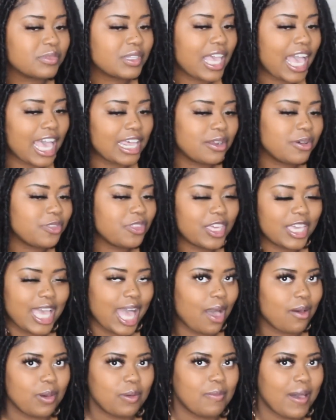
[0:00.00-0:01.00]
I don't think
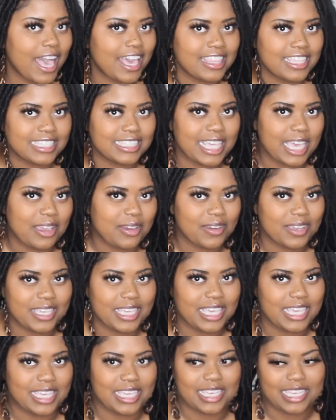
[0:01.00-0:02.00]
I would buy this hair
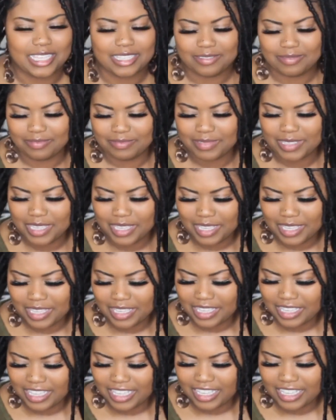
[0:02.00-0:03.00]
again,
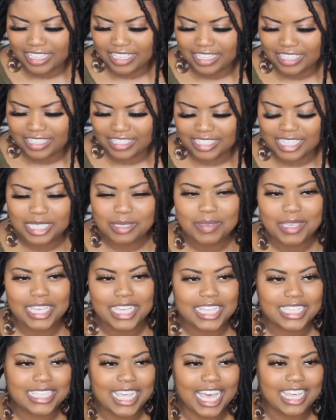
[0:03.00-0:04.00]
just
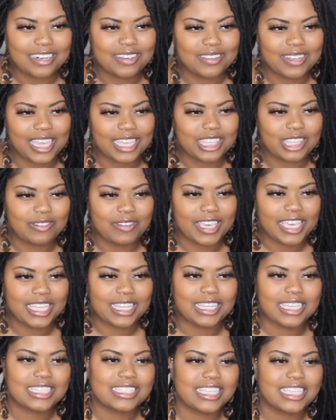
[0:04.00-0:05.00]
because I don't like the way it
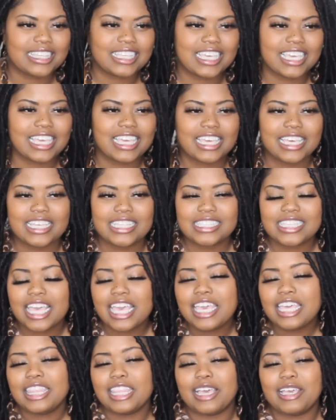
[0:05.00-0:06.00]
looks on the ends.
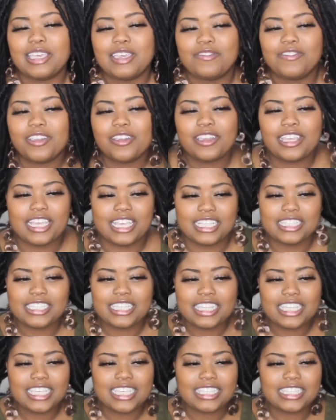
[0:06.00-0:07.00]
Now if you're
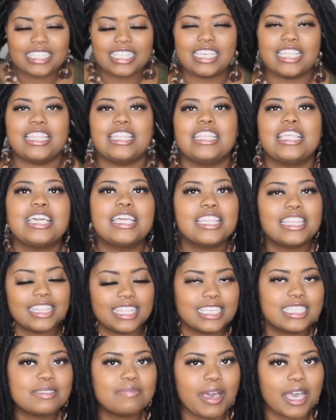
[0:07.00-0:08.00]
into this, then
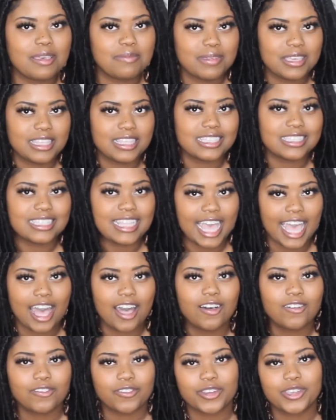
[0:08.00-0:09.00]
this might be the
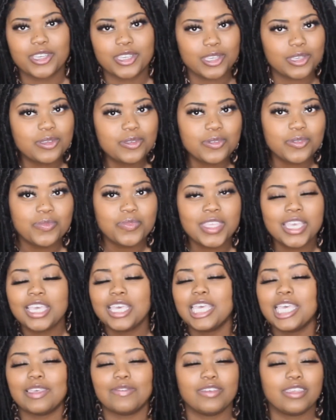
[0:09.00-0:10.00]
style for you.
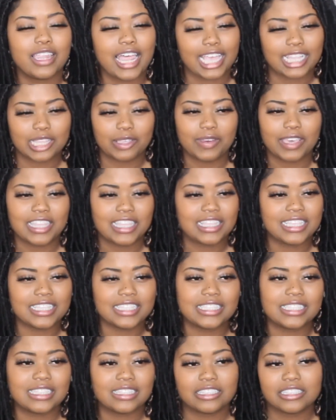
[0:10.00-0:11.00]
If you like the way that
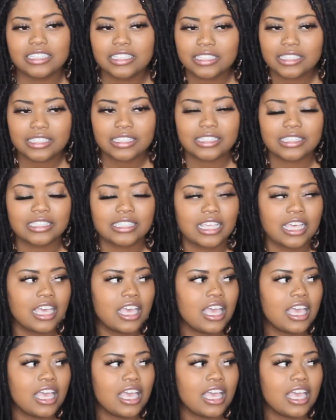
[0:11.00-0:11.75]
this looks,